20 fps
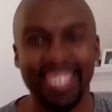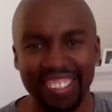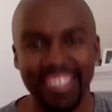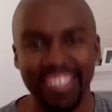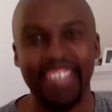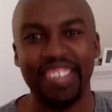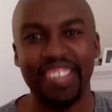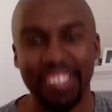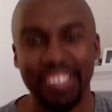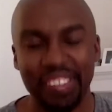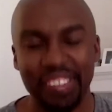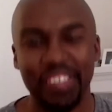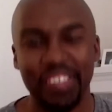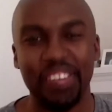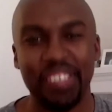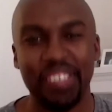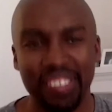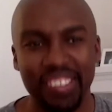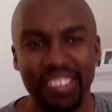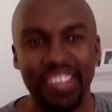those are good
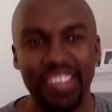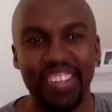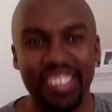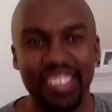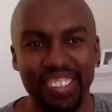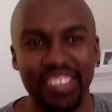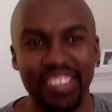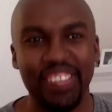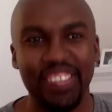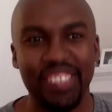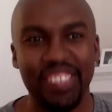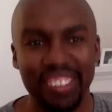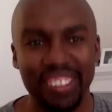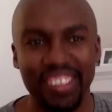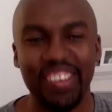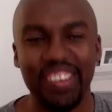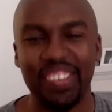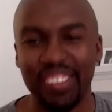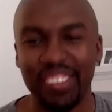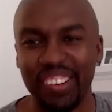times. So. You,
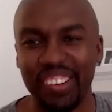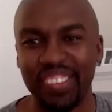are a real